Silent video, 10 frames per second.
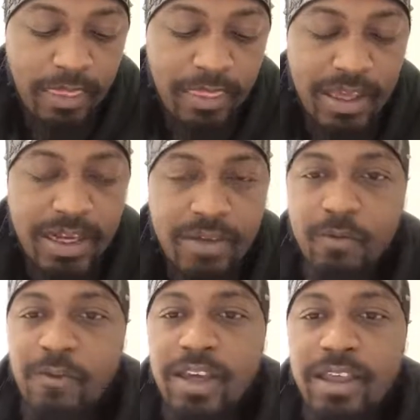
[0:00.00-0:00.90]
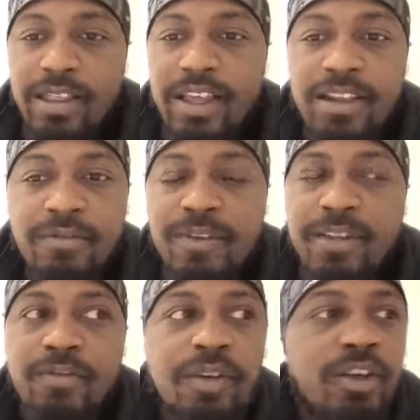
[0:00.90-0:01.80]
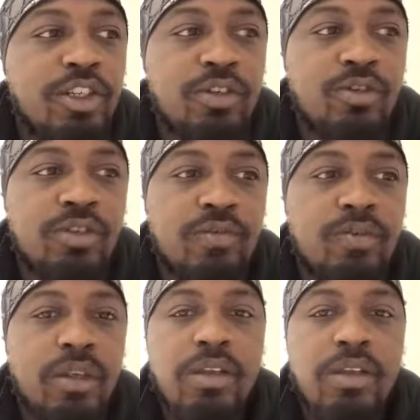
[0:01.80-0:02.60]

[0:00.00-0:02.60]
They didn't fight. They didn't fight for their children.